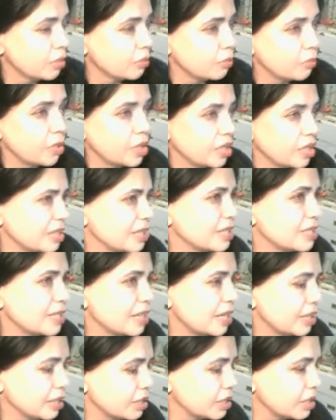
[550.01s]
But it's
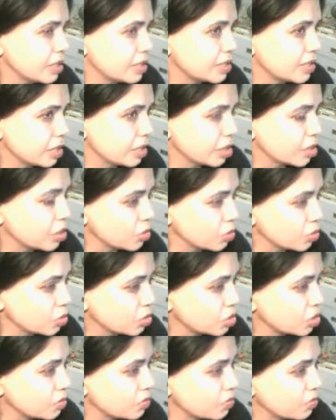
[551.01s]
not a
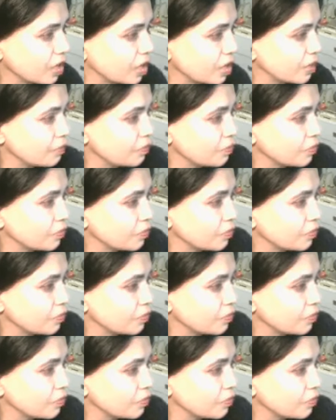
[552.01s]
huge.